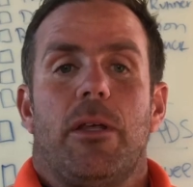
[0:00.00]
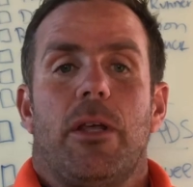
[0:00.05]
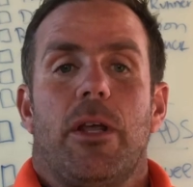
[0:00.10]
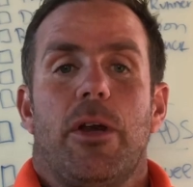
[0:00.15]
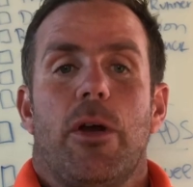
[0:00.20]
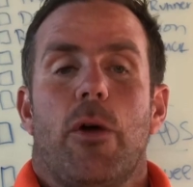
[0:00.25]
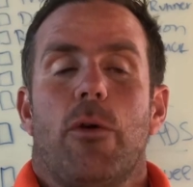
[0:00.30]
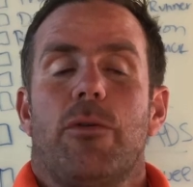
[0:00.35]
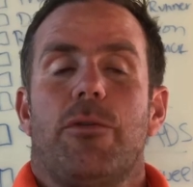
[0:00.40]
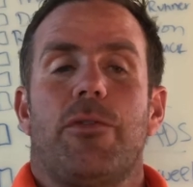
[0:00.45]

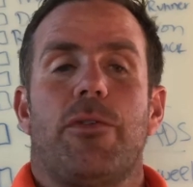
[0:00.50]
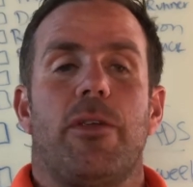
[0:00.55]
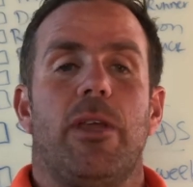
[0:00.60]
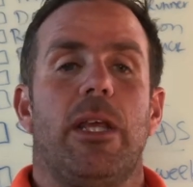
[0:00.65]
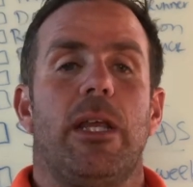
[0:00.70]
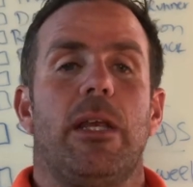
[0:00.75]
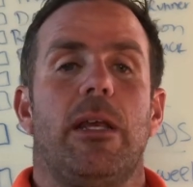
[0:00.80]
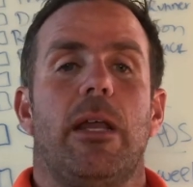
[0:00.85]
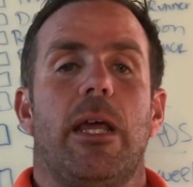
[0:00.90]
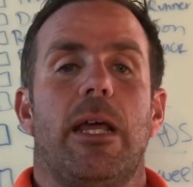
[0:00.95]

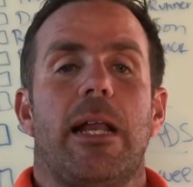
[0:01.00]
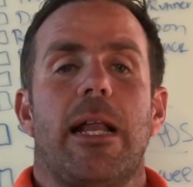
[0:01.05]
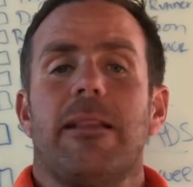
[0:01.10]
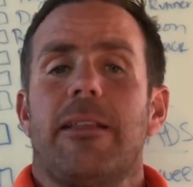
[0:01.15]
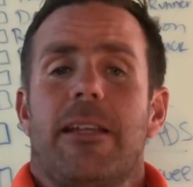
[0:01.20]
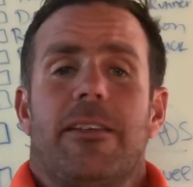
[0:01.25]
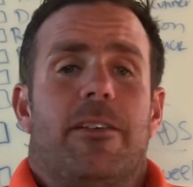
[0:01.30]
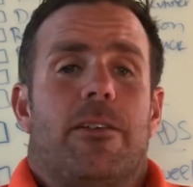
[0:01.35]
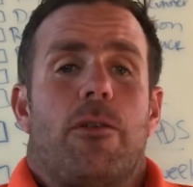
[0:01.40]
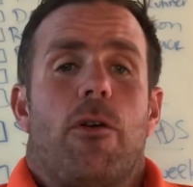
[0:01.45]
And I
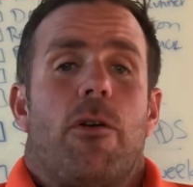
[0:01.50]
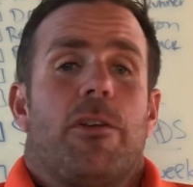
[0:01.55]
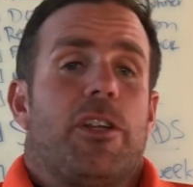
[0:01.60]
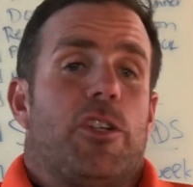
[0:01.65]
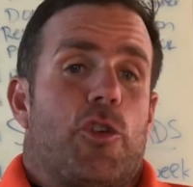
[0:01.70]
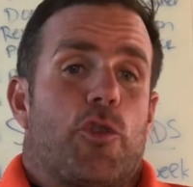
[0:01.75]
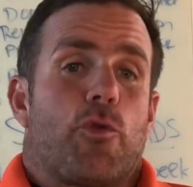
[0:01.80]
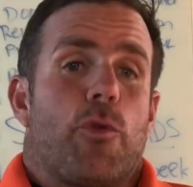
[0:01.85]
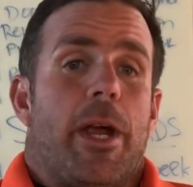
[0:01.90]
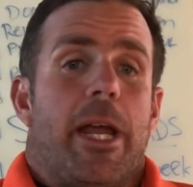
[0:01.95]
like to call
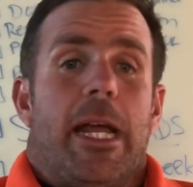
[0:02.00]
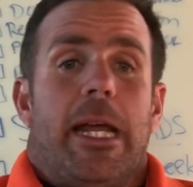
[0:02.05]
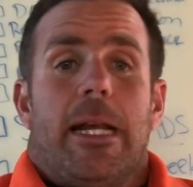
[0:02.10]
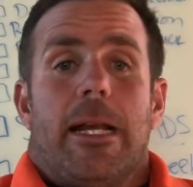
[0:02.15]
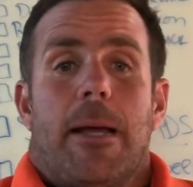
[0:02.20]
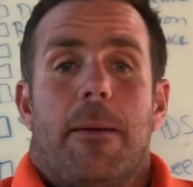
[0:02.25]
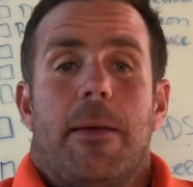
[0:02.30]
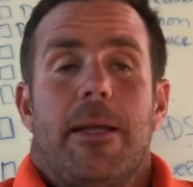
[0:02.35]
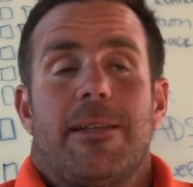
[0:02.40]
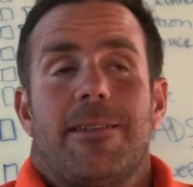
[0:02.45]
it a
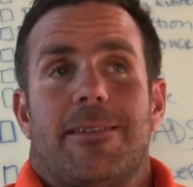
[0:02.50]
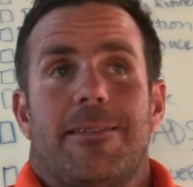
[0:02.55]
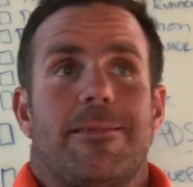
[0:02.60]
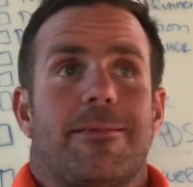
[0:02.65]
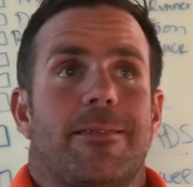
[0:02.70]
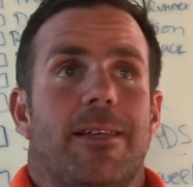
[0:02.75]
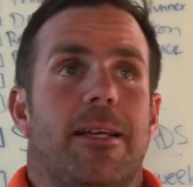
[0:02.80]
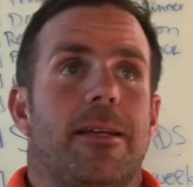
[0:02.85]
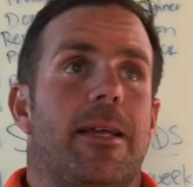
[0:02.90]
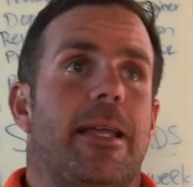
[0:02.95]
trade. I
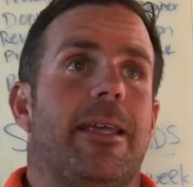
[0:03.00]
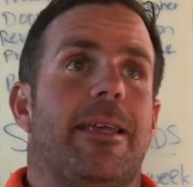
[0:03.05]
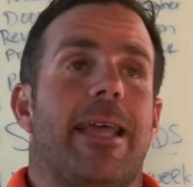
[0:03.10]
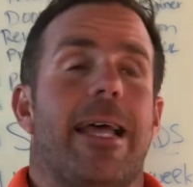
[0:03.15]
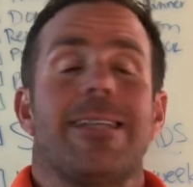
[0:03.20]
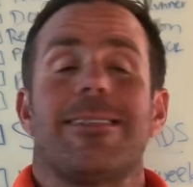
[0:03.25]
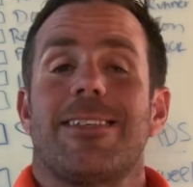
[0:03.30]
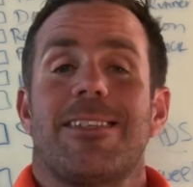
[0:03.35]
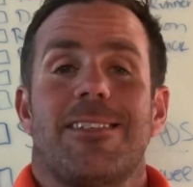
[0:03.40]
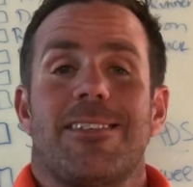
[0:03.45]

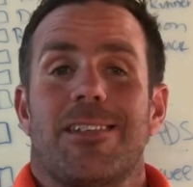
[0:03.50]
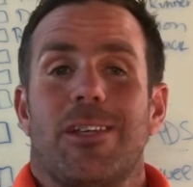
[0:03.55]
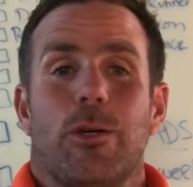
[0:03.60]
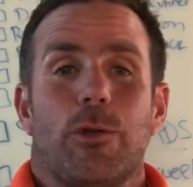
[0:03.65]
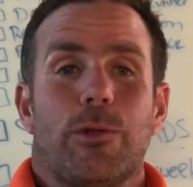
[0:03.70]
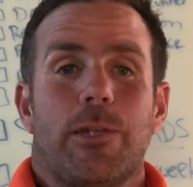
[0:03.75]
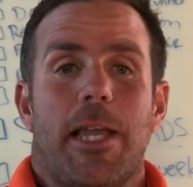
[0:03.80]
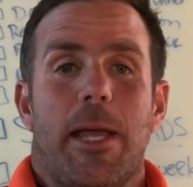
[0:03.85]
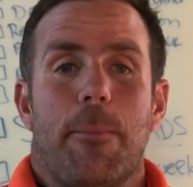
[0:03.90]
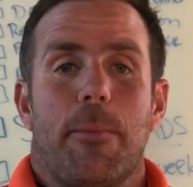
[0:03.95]
guess a
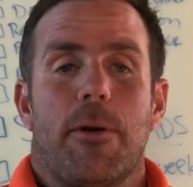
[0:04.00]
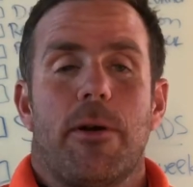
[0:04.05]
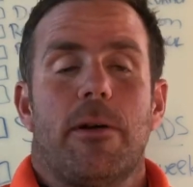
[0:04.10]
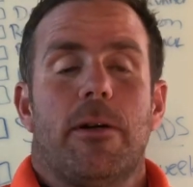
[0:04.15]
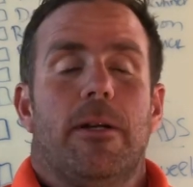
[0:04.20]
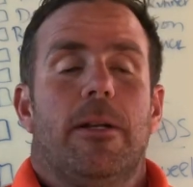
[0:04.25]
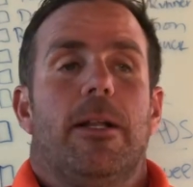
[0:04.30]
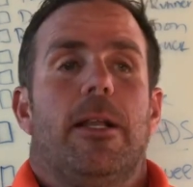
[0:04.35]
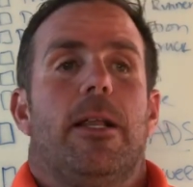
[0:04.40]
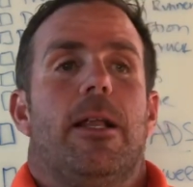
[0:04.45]
skilled
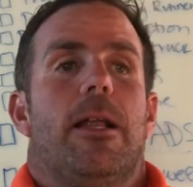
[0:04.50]
labor,